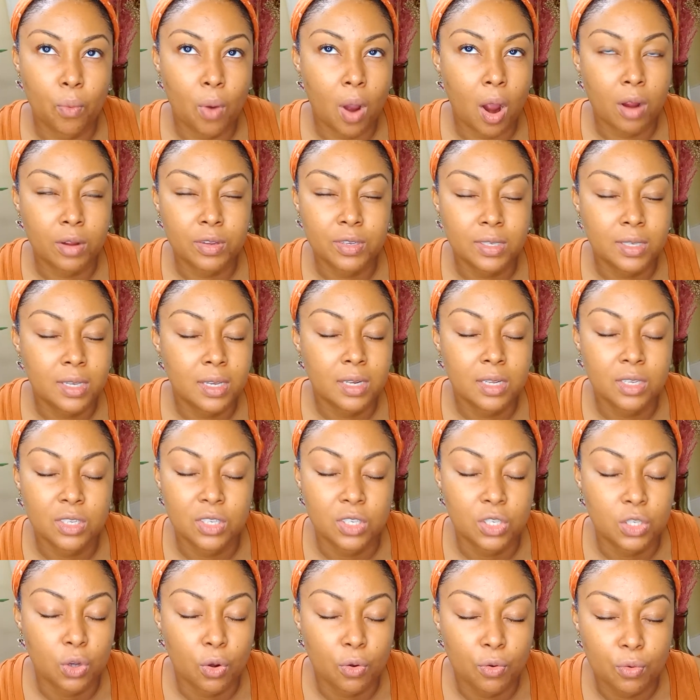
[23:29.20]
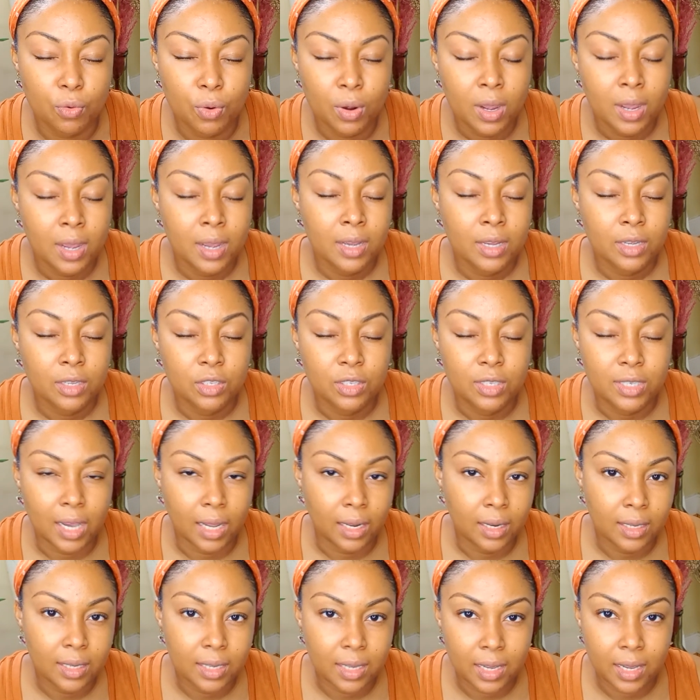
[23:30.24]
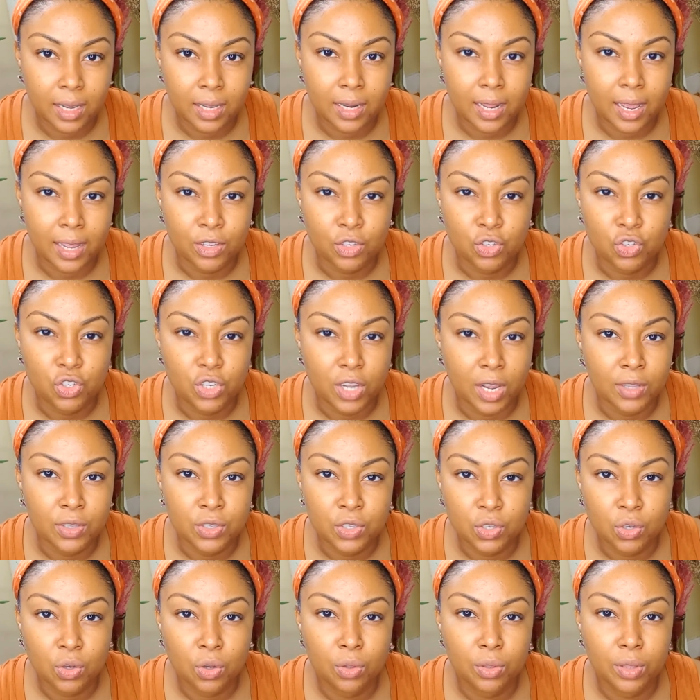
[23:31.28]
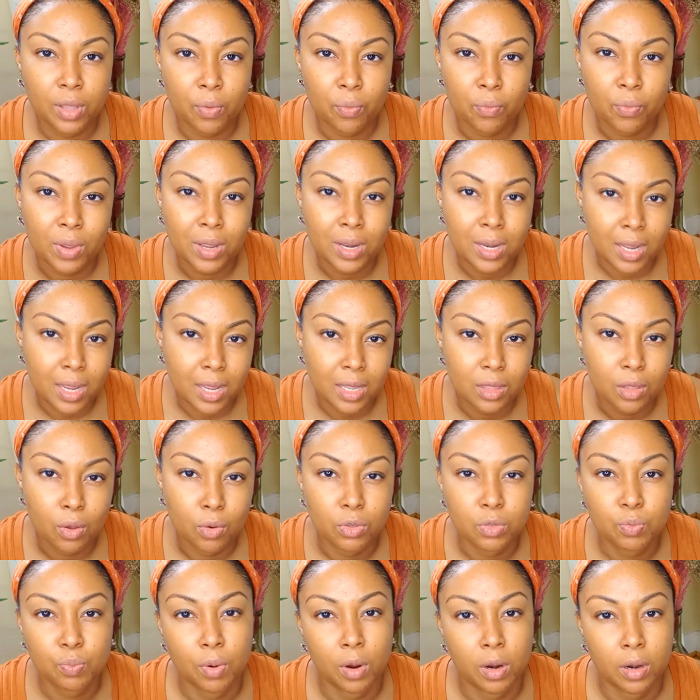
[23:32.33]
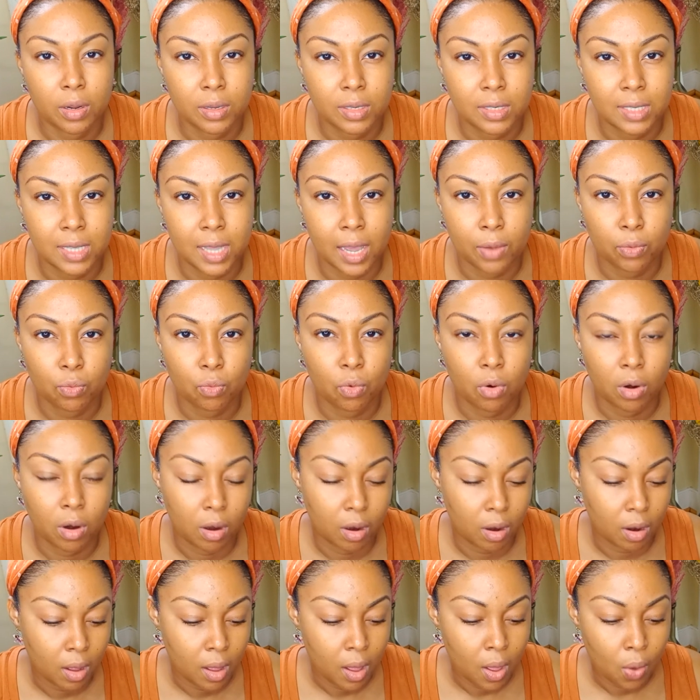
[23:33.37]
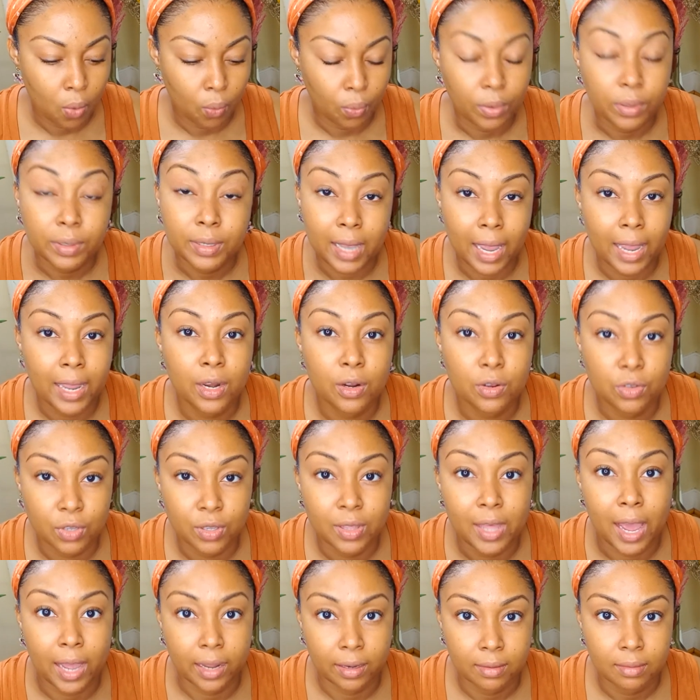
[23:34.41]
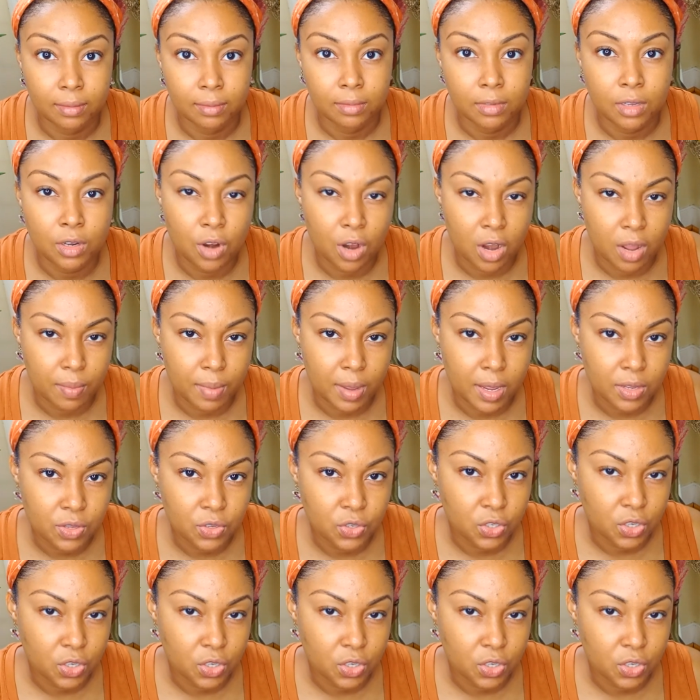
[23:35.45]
our skin is so delicate and gentle that we need those products that will cater to that. You know what I mean?